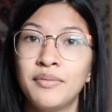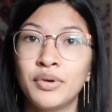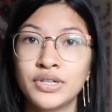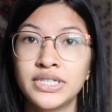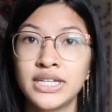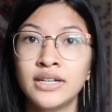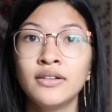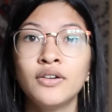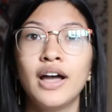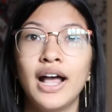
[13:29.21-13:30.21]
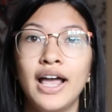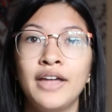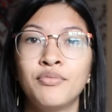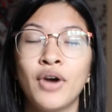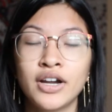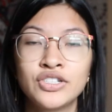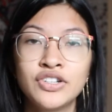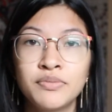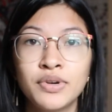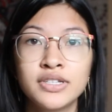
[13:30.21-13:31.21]
in person and
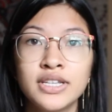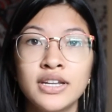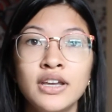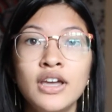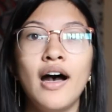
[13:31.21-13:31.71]
proctored in person,